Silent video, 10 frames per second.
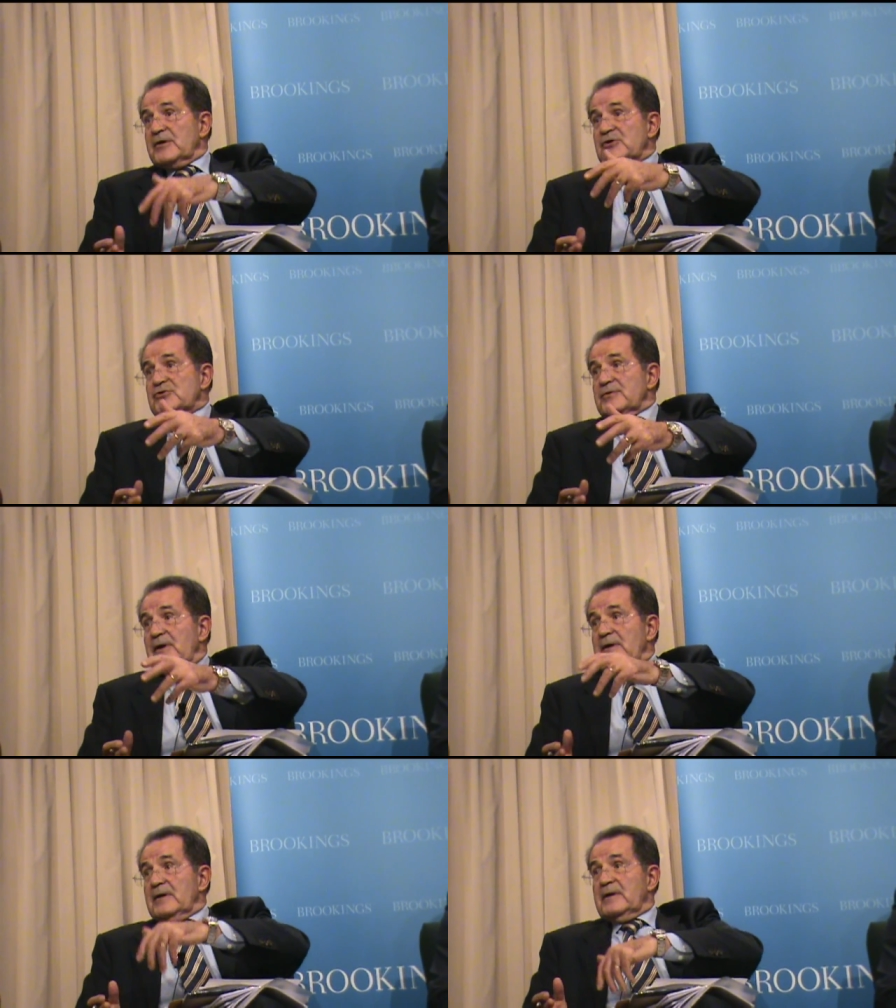
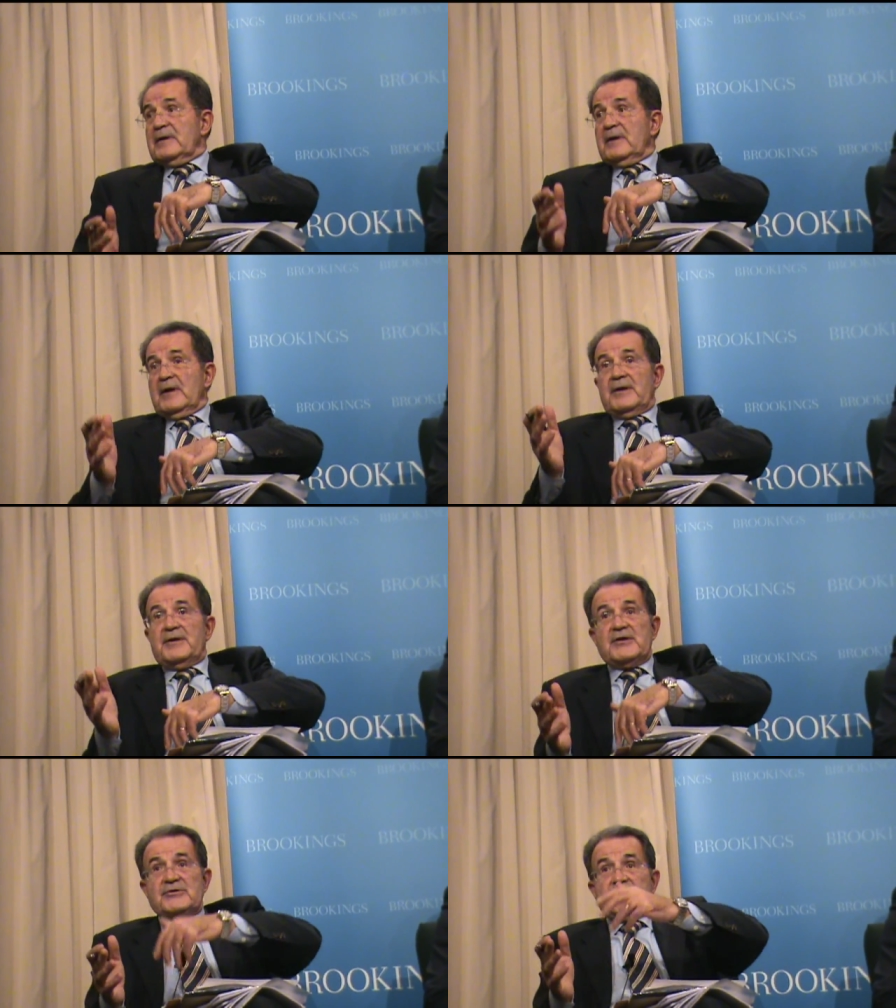regional,
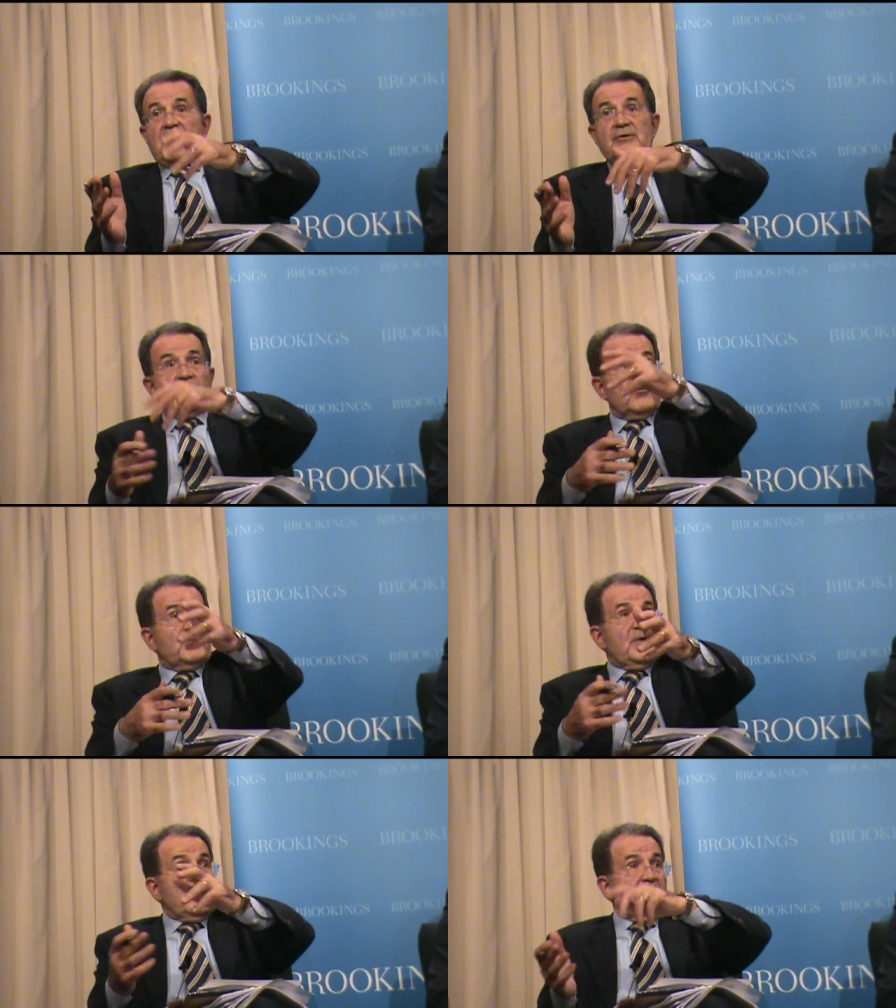national,
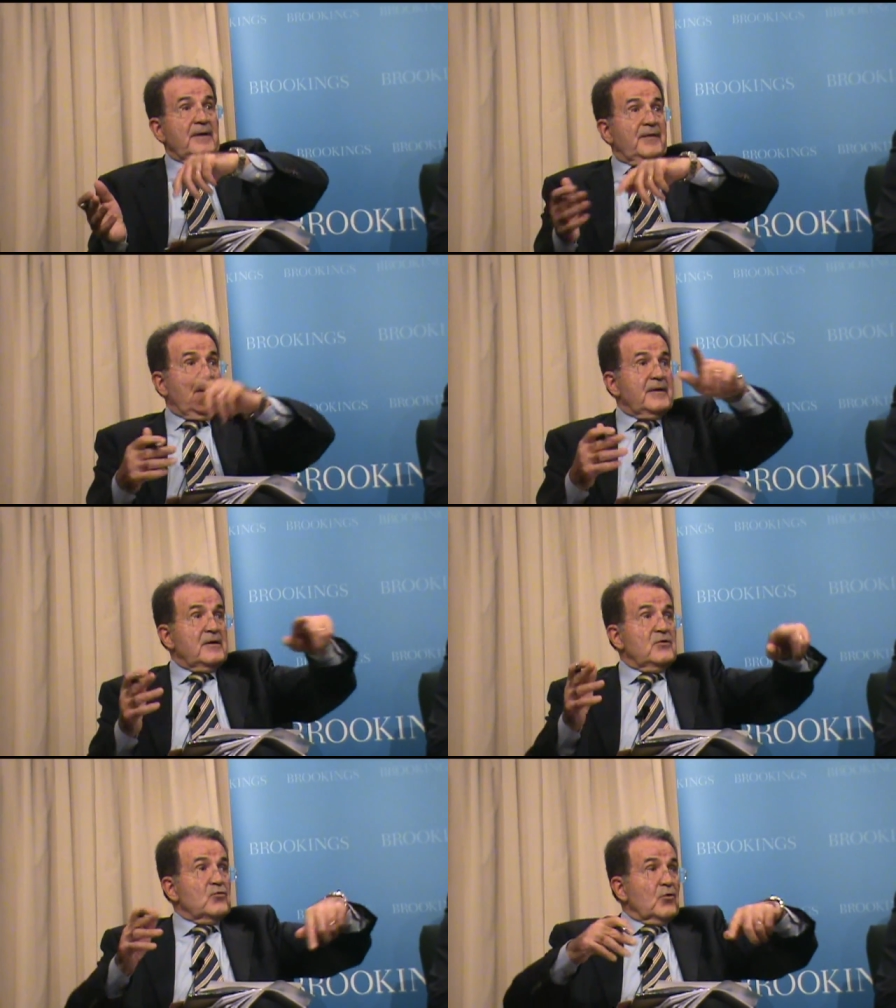European, and then
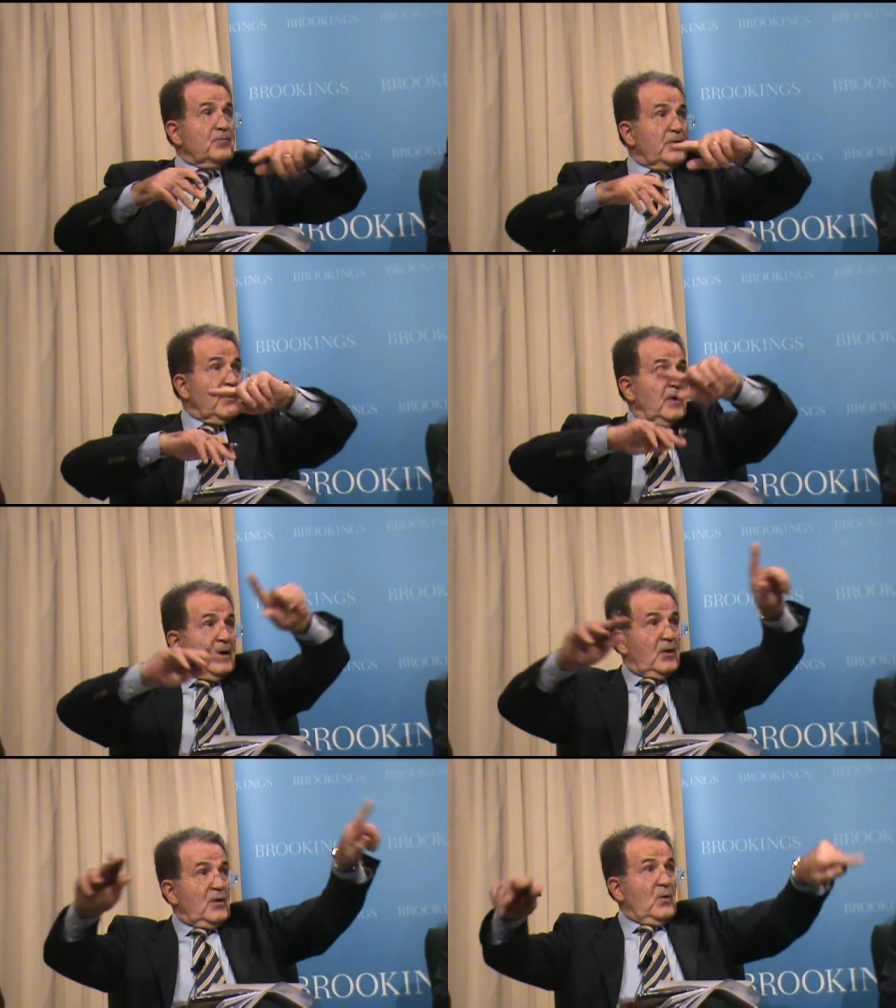in Europe
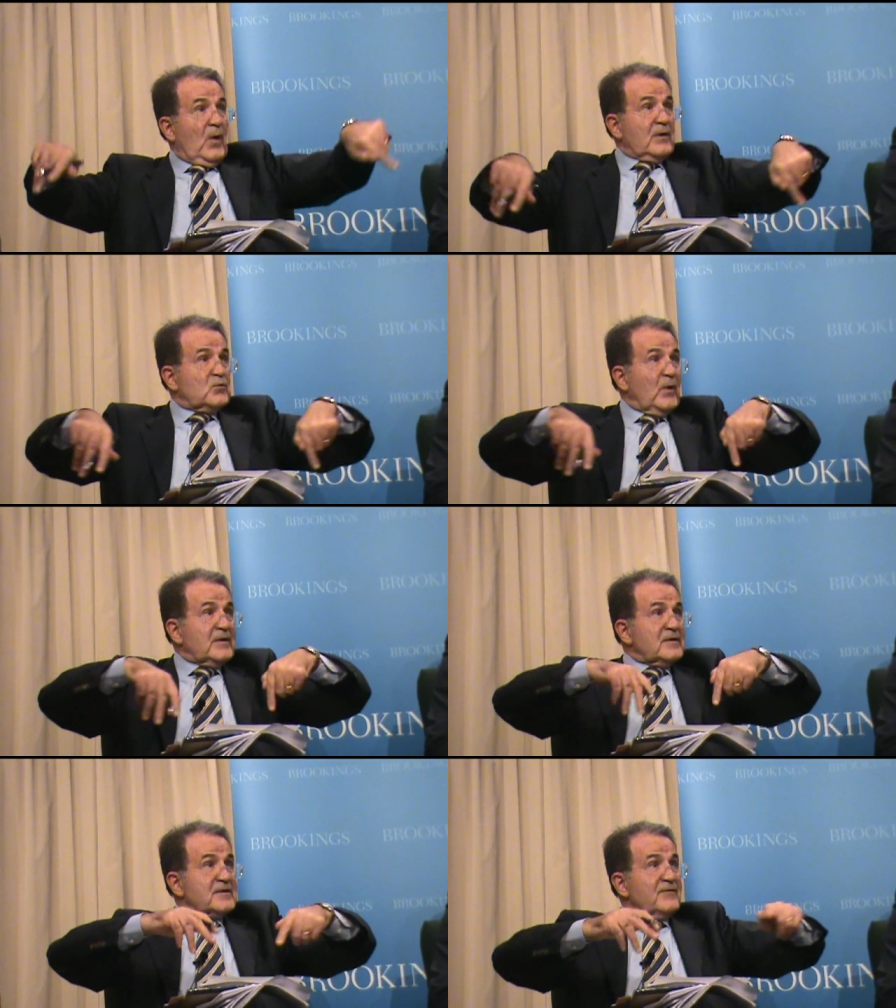you are
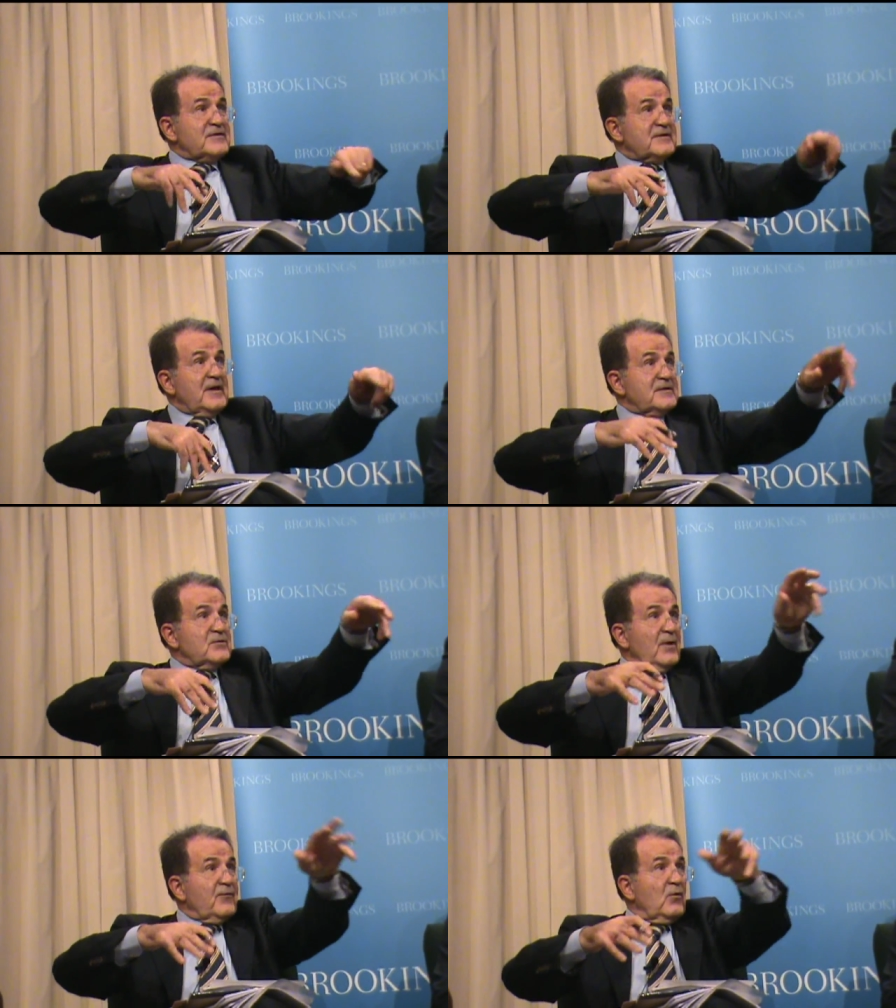27
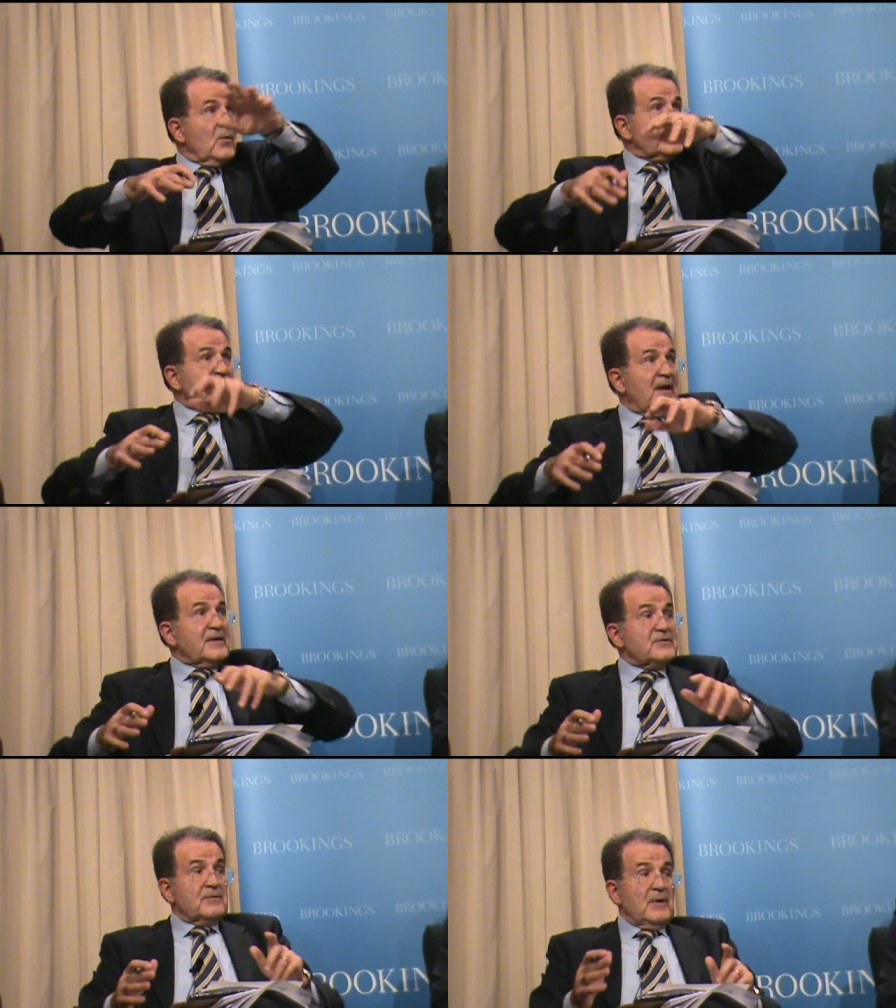states, you have always
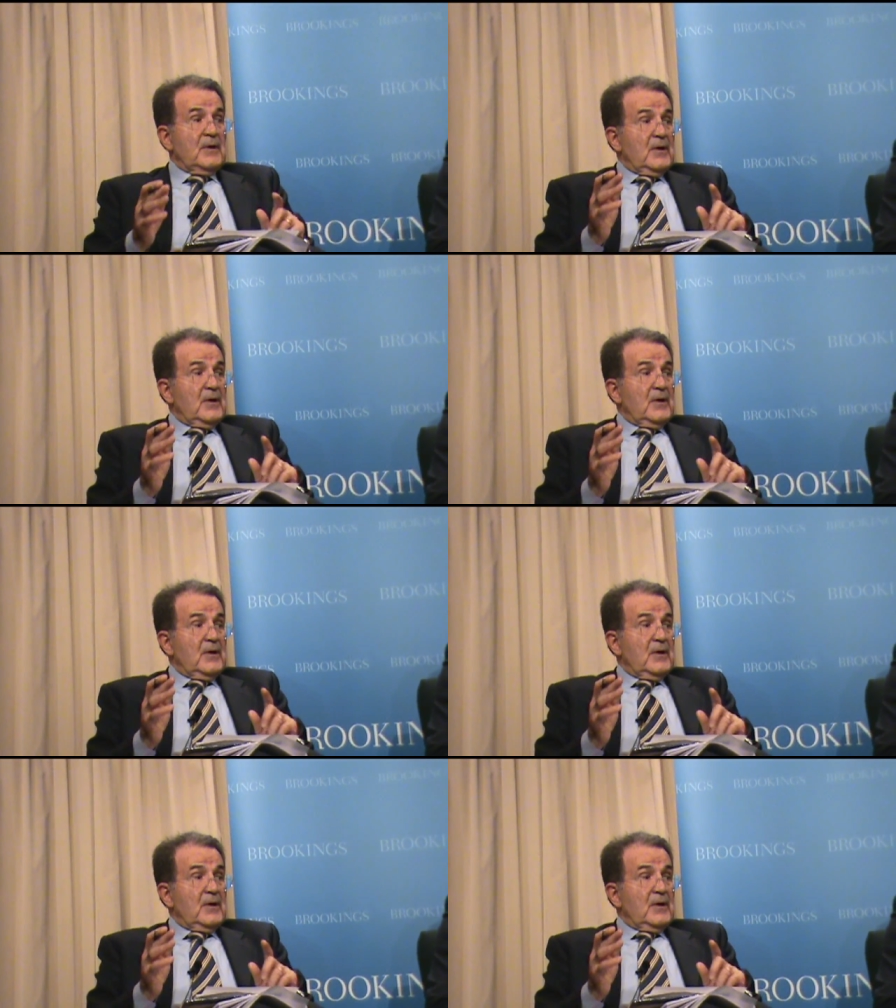elections.